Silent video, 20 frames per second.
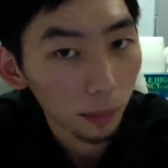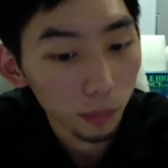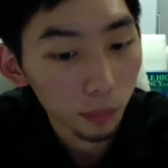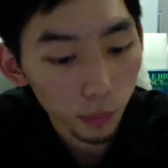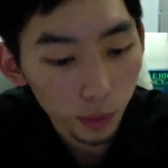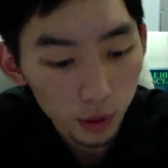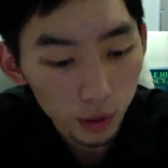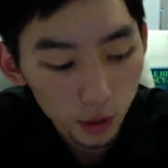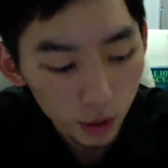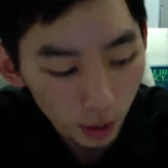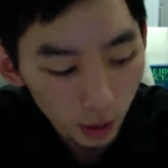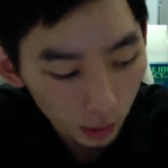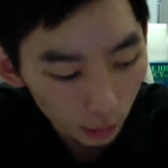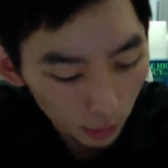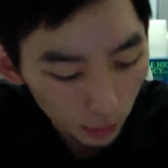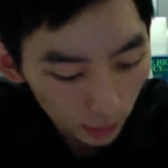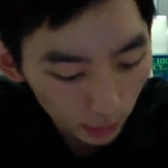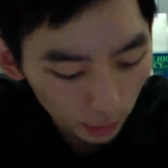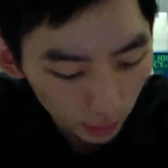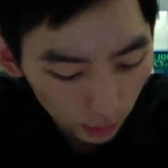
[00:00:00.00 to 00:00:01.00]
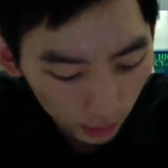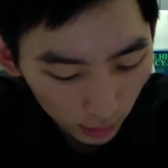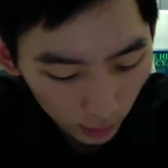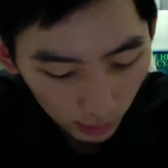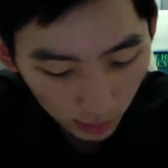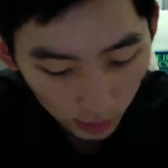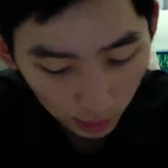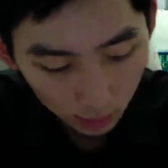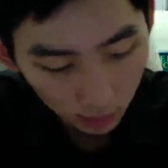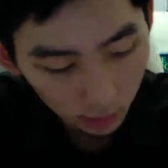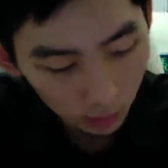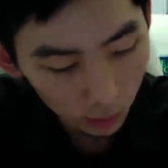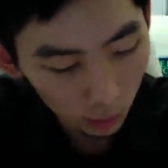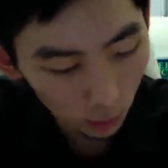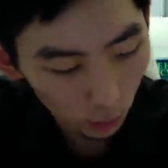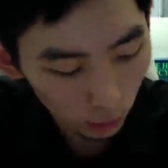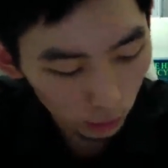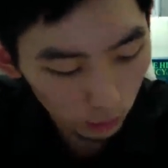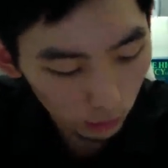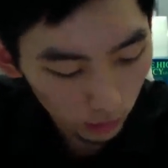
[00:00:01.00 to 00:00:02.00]
What's the other one that I
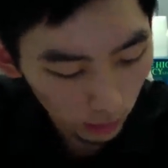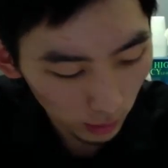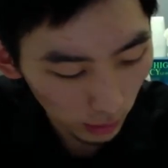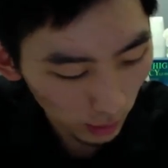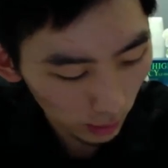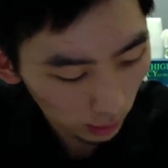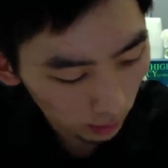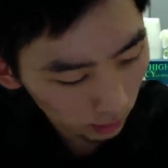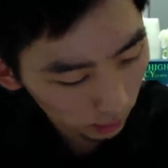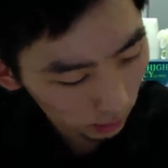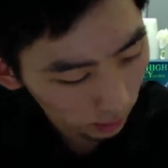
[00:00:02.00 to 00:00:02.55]
saw today?